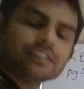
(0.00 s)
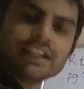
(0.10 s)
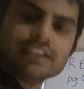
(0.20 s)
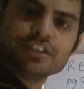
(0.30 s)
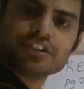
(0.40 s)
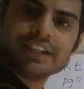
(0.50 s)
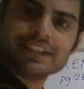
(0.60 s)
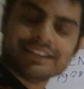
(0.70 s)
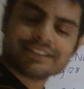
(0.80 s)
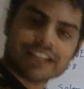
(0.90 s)

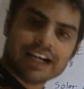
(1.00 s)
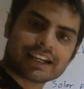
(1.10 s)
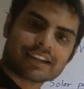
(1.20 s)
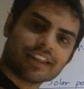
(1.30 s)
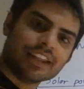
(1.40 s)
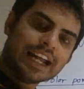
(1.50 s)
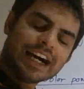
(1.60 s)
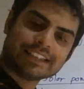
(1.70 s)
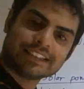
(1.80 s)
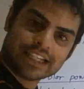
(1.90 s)
energy is like the
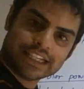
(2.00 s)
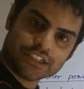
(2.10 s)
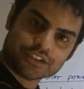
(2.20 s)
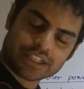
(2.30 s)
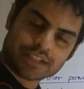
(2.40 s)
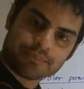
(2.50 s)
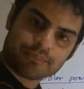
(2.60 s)
light energy.